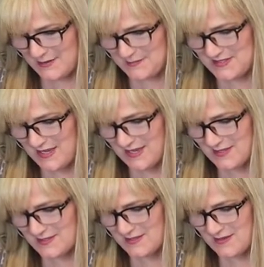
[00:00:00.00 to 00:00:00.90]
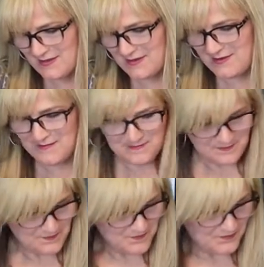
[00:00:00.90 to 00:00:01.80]
same size.
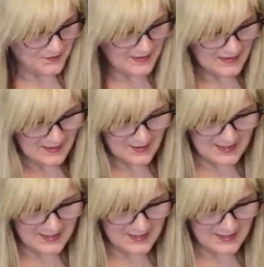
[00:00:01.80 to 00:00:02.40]
Go